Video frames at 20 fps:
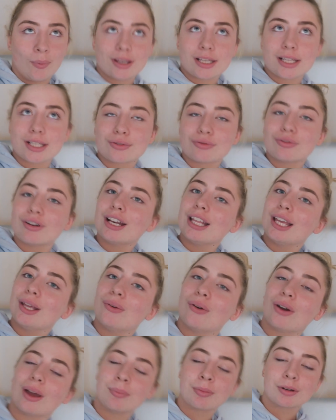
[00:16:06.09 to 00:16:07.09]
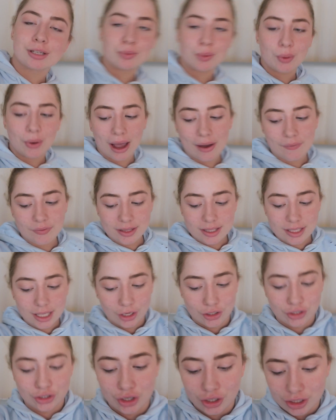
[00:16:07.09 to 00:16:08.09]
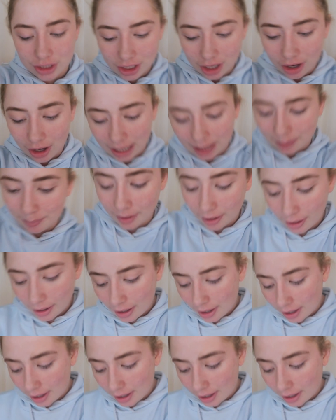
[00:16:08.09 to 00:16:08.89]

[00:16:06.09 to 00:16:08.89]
which is really annoying because we were having such a good time.